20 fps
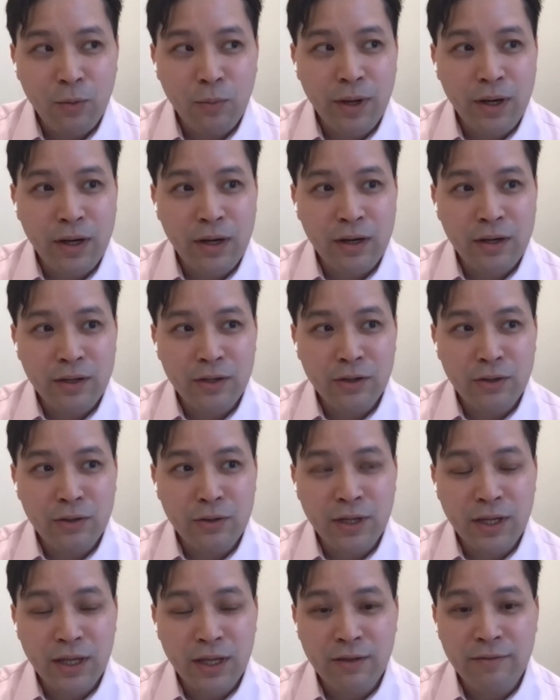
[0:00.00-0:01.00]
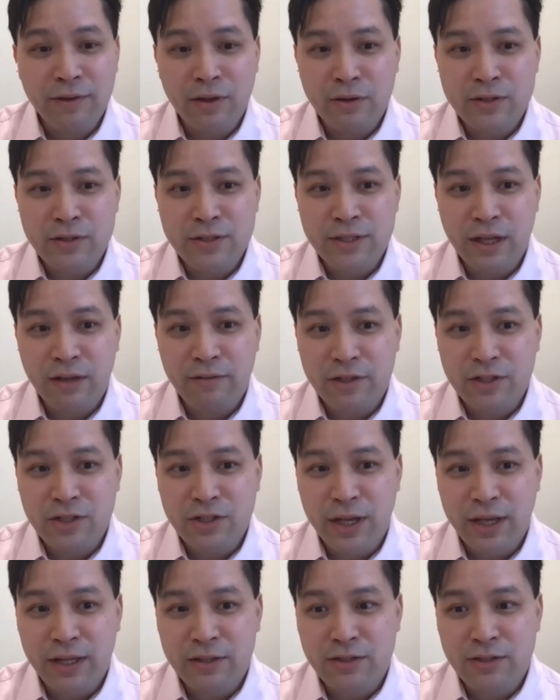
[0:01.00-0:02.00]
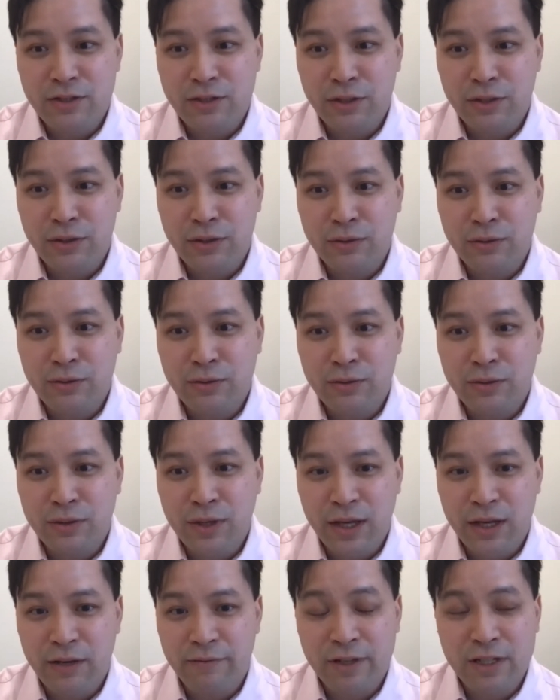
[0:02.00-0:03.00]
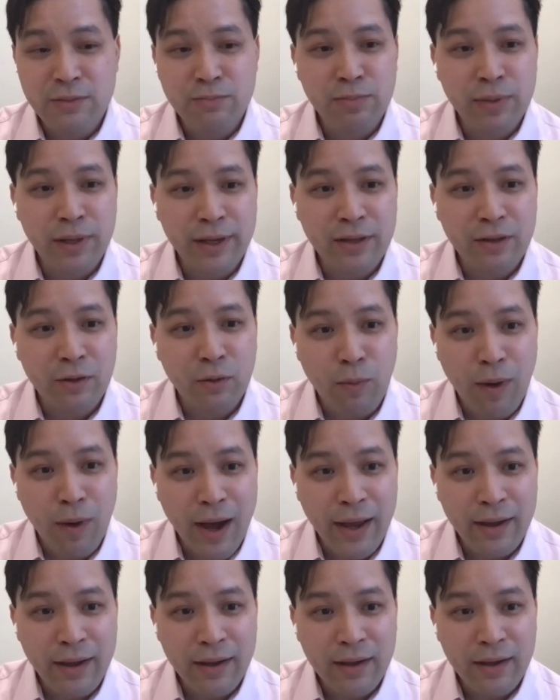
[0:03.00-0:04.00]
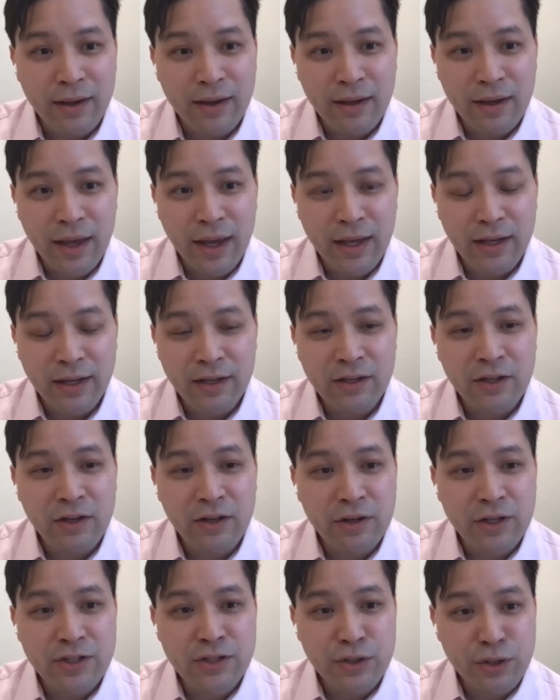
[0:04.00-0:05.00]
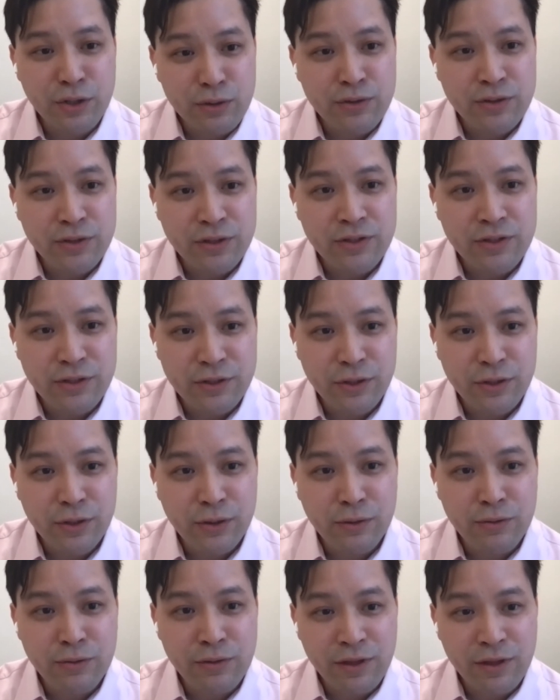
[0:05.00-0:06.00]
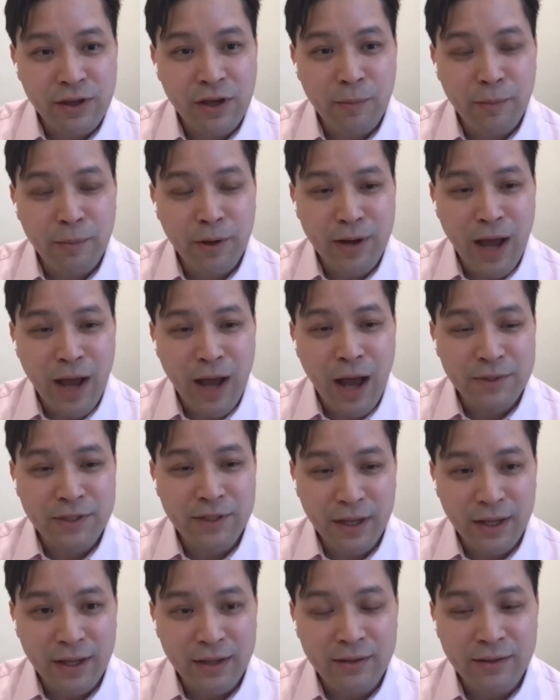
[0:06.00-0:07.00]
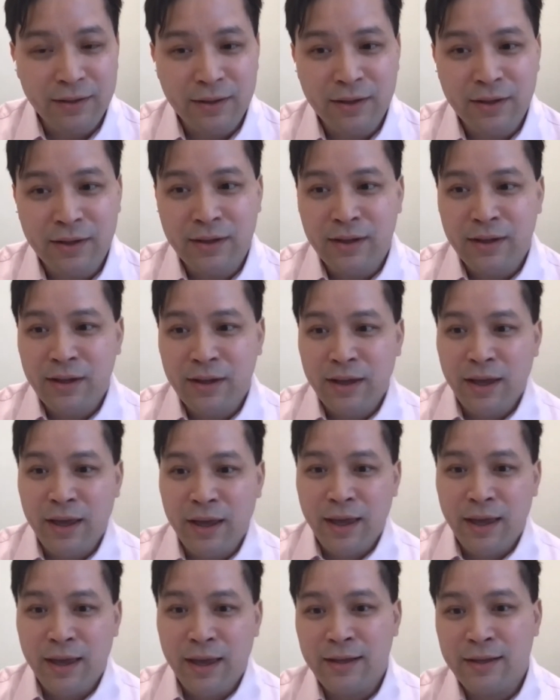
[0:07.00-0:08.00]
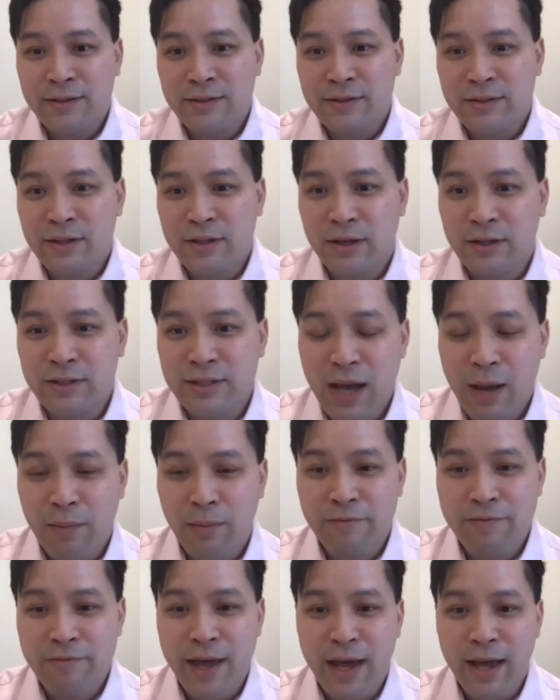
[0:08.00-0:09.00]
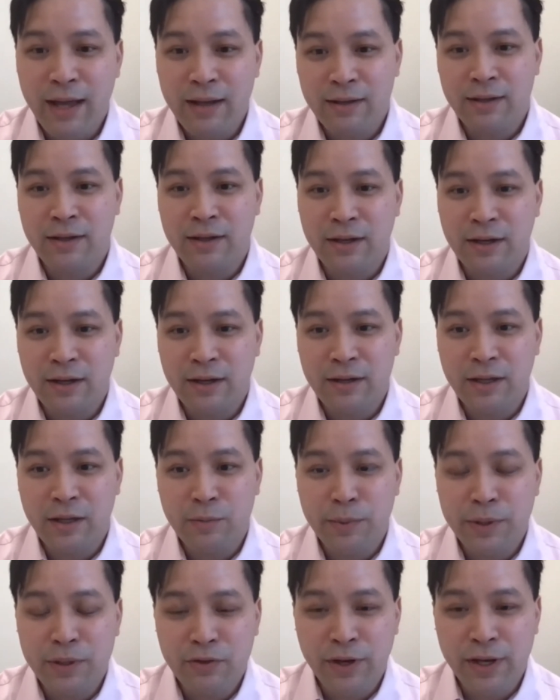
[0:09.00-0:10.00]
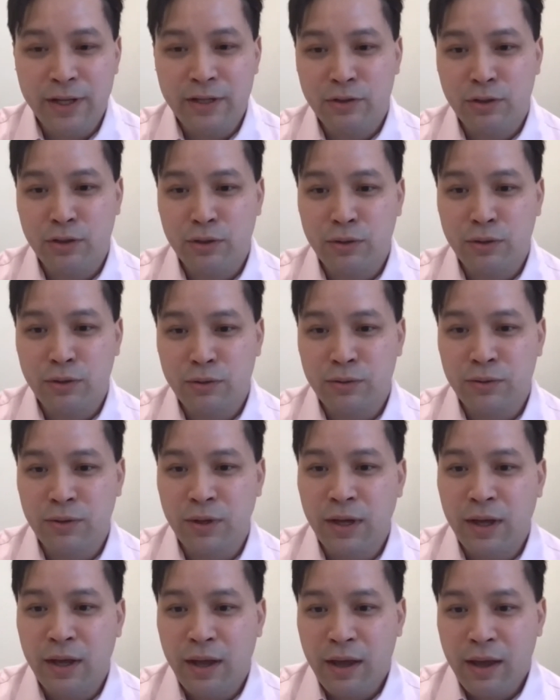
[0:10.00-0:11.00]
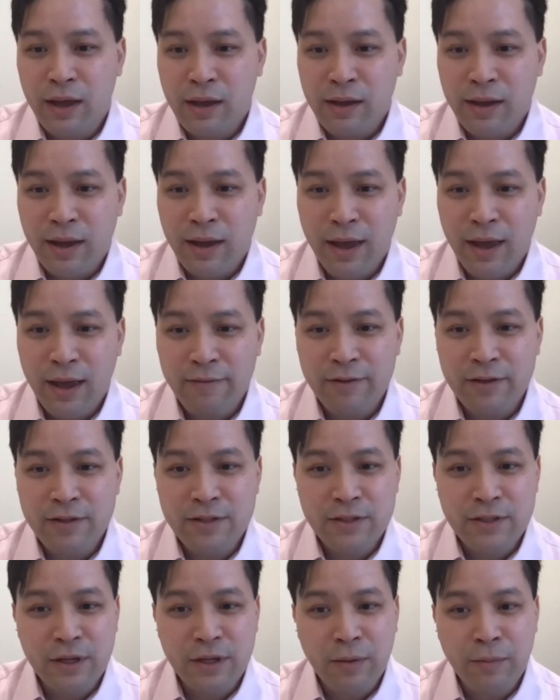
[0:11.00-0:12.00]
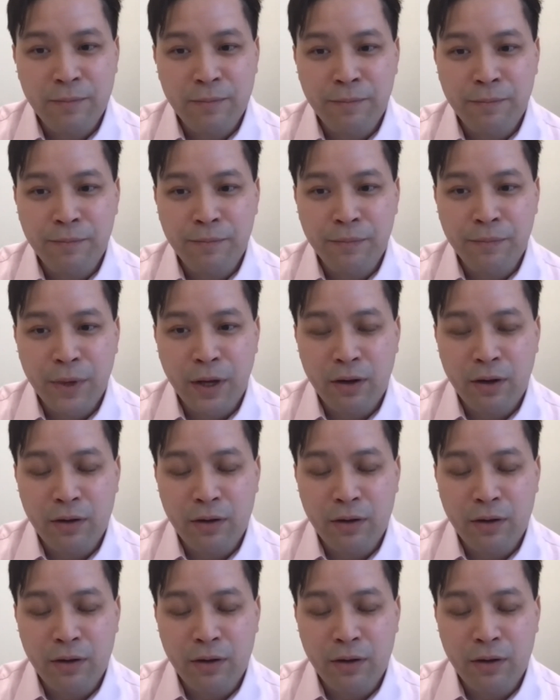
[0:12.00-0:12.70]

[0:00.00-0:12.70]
where you're giving yourself a chance to kind of explain the why and encourage users to think about opting in. And on top of that, it'd be great to having some